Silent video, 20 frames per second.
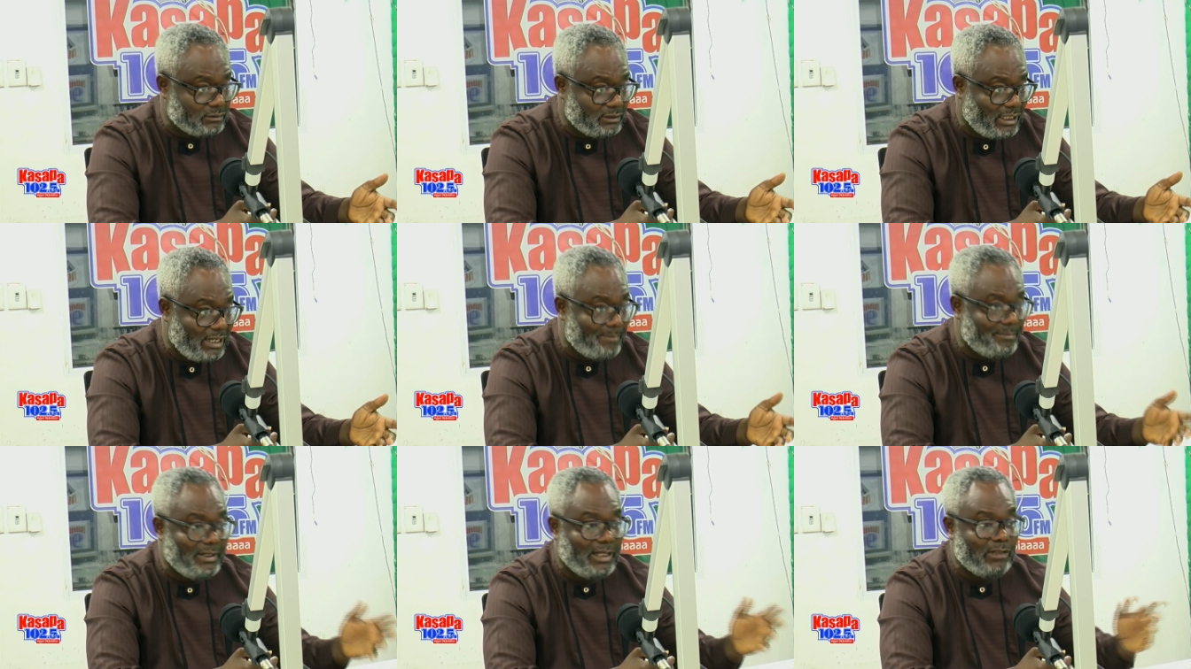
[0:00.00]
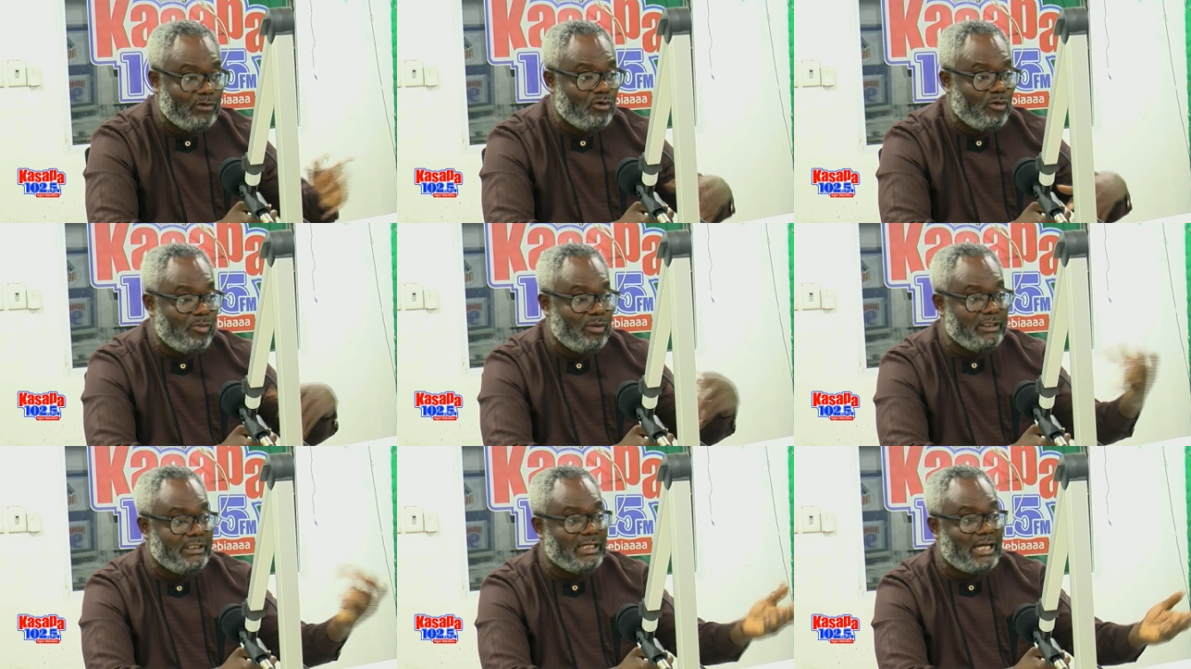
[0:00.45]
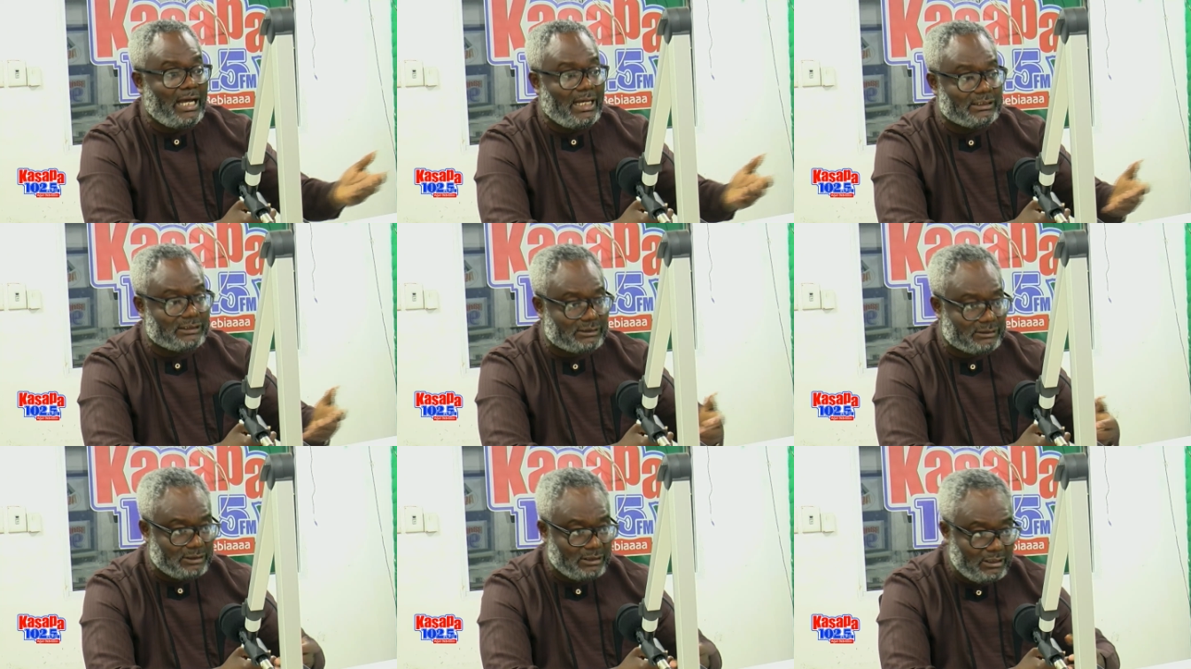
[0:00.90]
I brought nobody
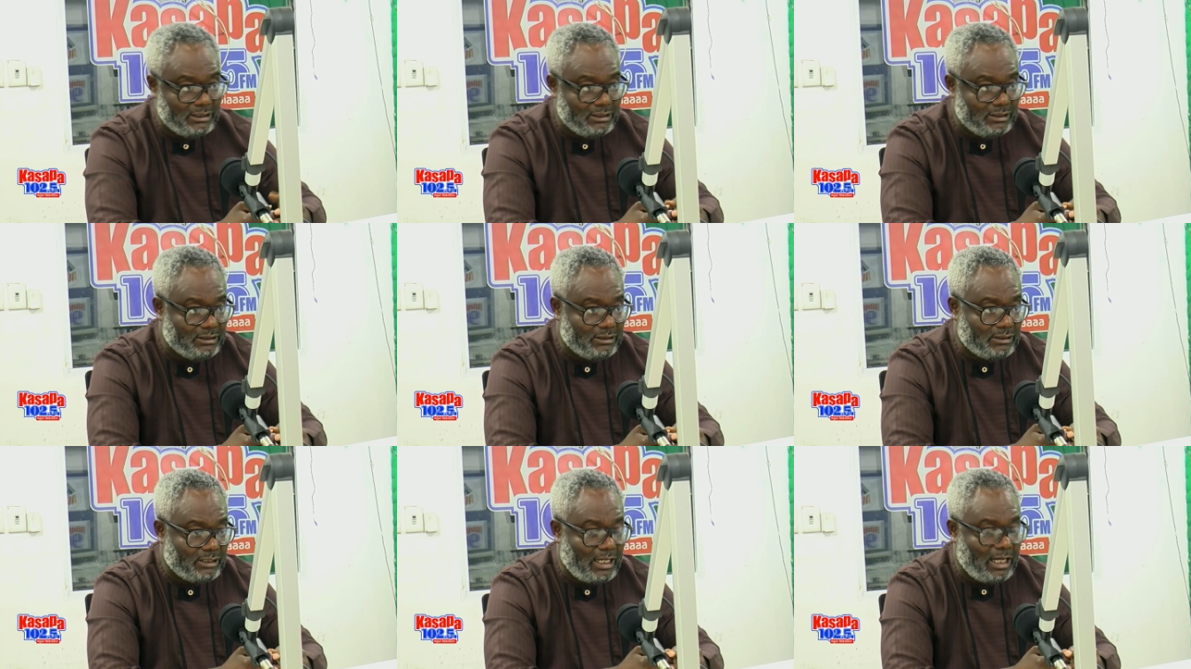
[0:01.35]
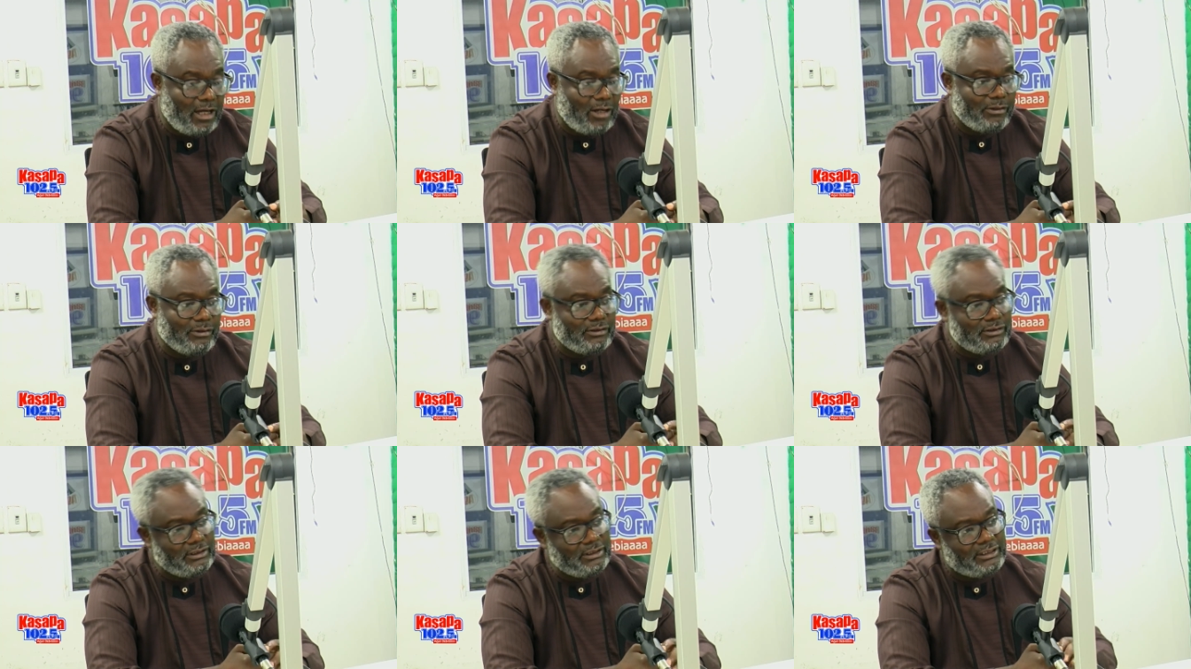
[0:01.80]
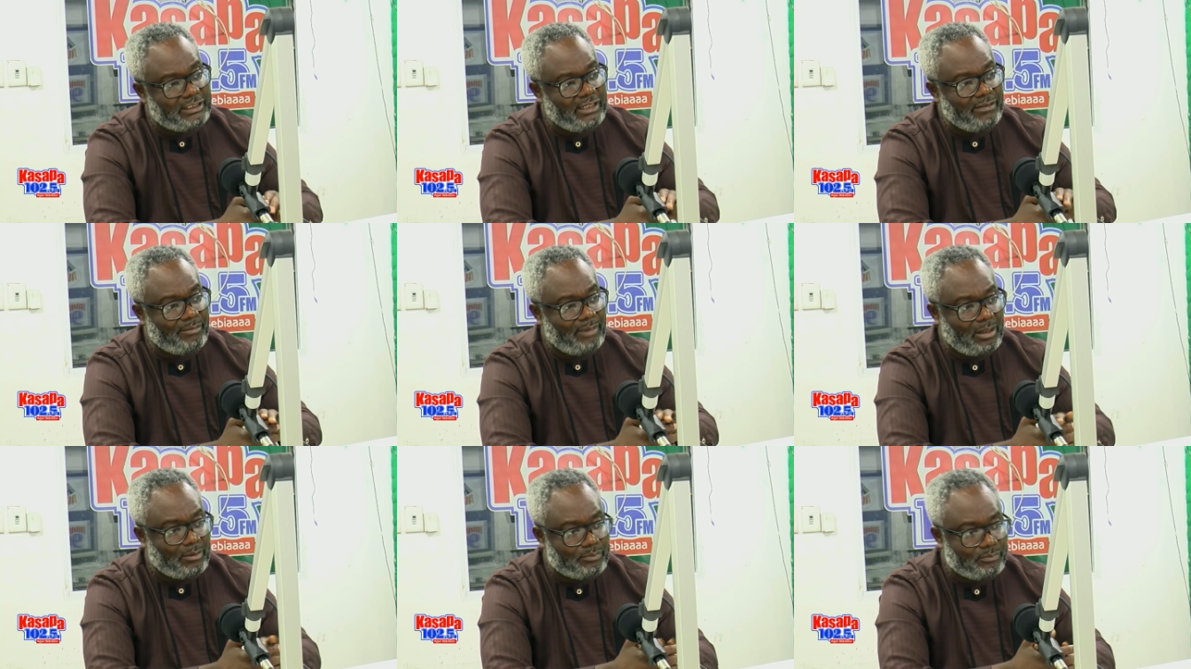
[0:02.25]
asked how he came
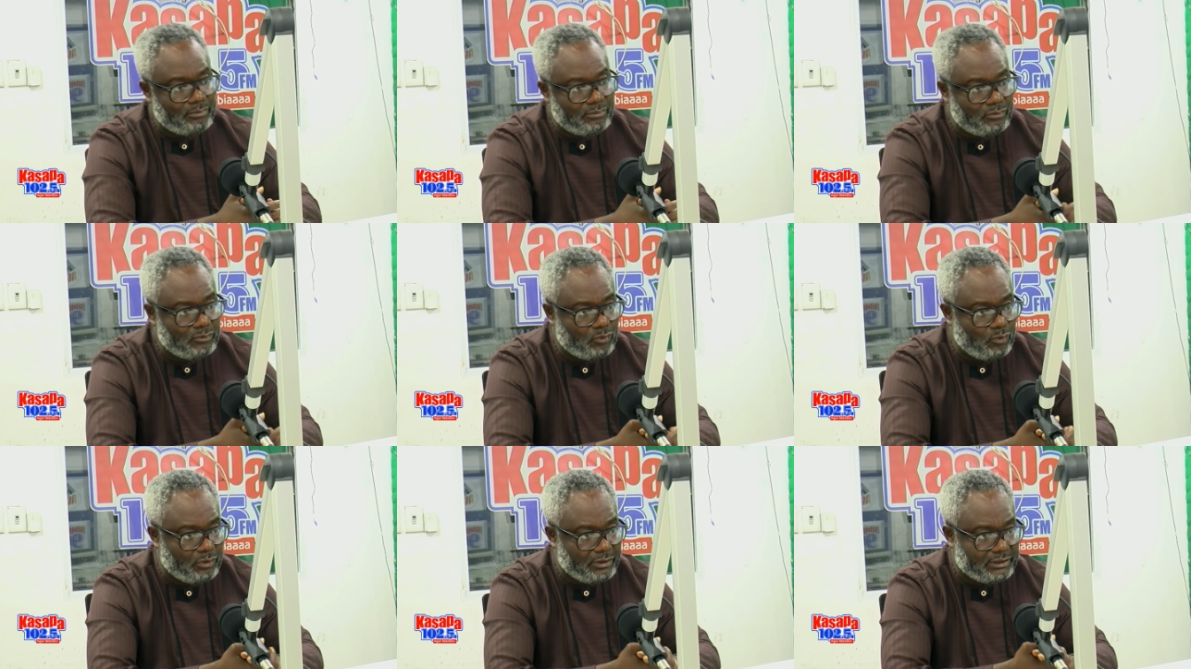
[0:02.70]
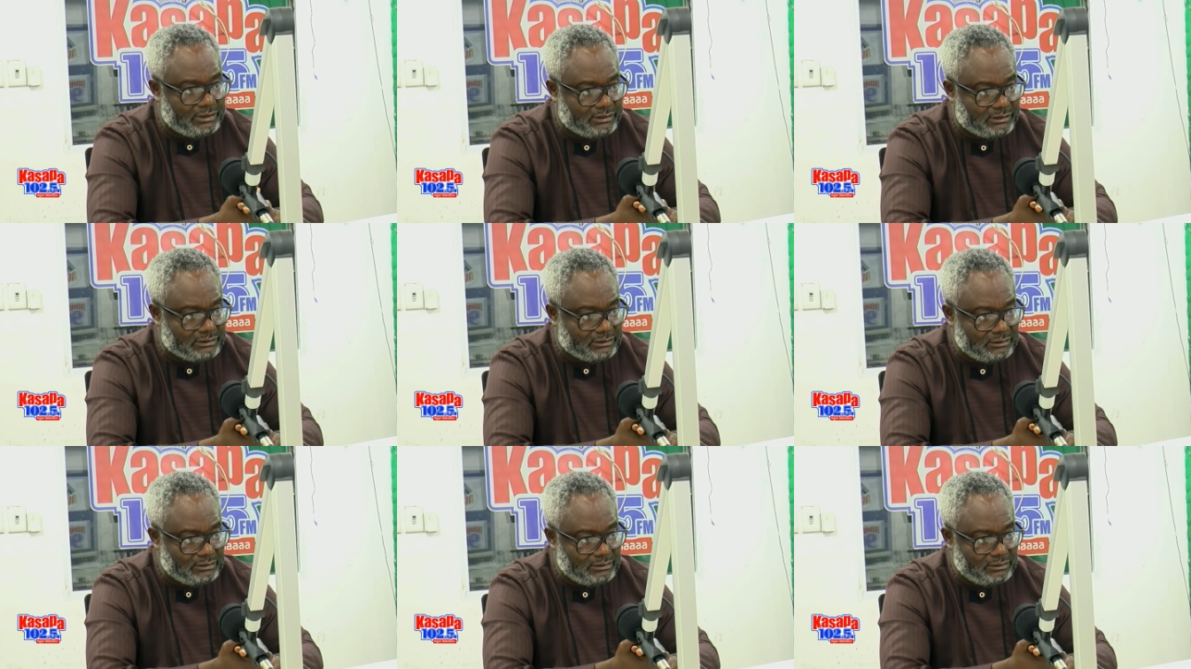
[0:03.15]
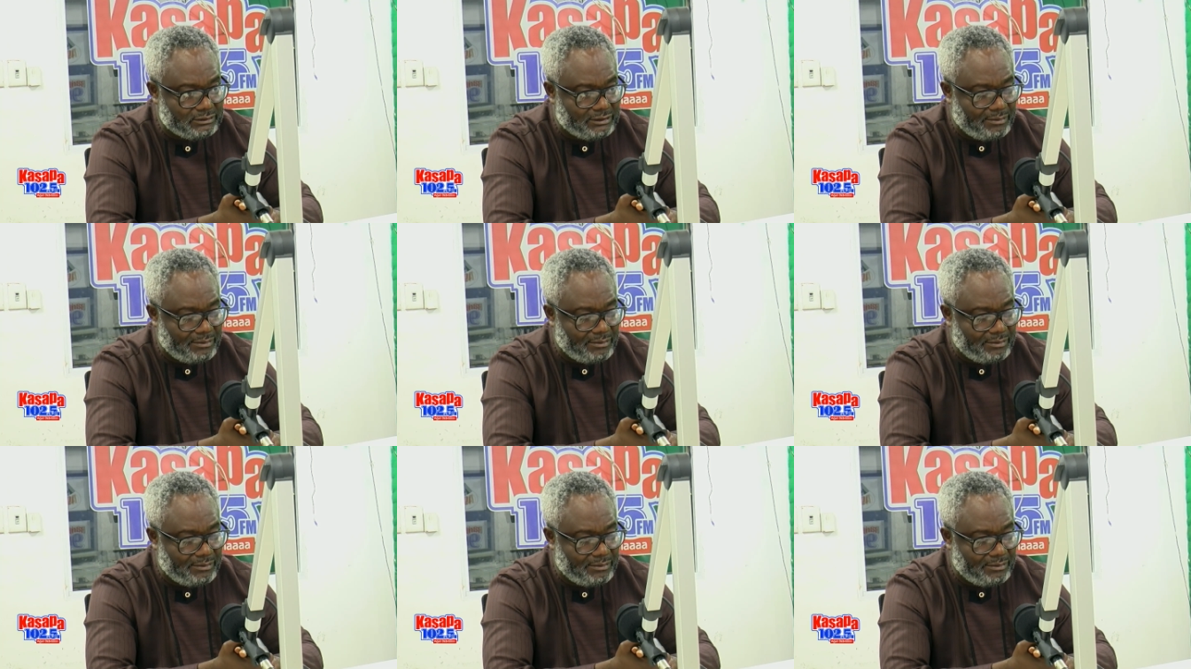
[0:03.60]
up with the